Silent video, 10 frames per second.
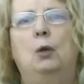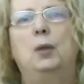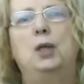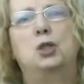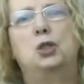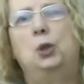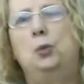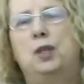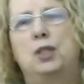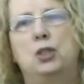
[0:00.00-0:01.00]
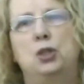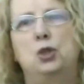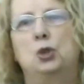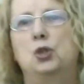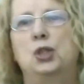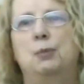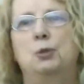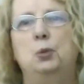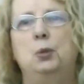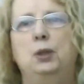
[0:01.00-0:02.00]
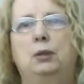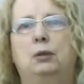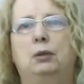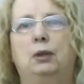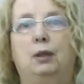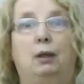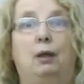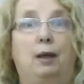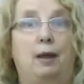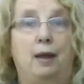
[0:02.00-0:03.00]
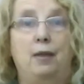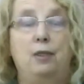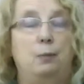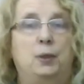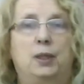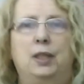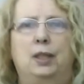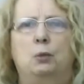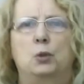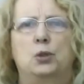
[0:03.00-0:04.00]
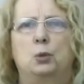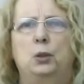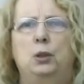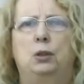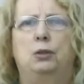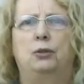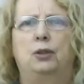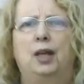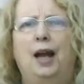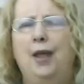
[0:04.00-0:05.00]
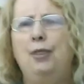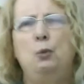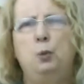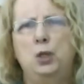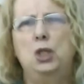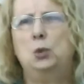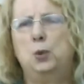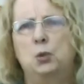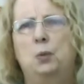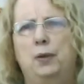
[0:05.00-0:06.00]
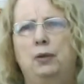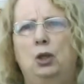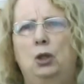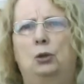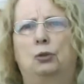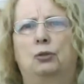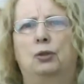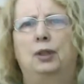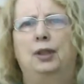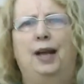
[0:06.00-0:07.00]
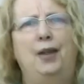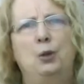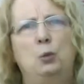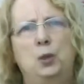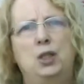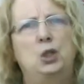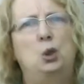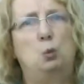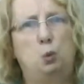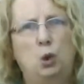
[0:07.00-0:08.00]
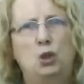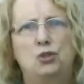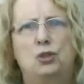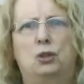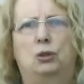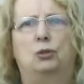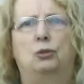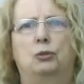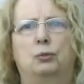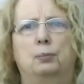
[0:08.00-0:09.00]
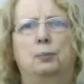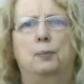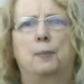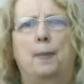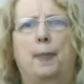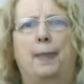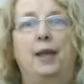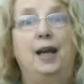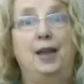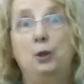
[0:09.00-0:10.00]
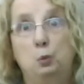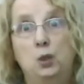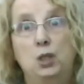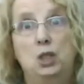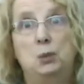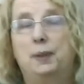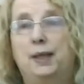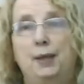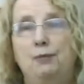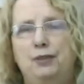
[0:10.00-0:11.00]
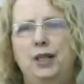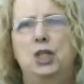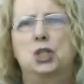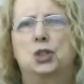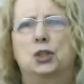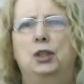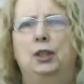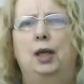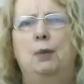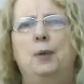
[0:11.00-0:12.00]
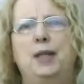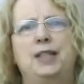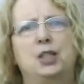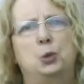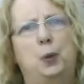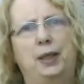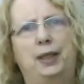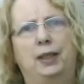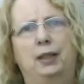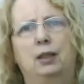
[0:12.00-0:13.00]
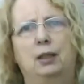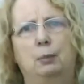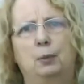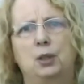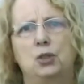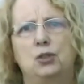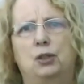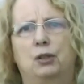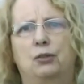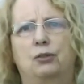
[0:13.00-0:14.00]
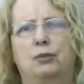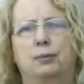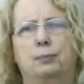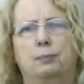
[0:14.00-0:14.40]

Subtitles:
We are told this in John chapter 1. In the beginning was the Word, and the Word was with God, and the Word was God. And the Word became flesh and made his dwelling amongst us.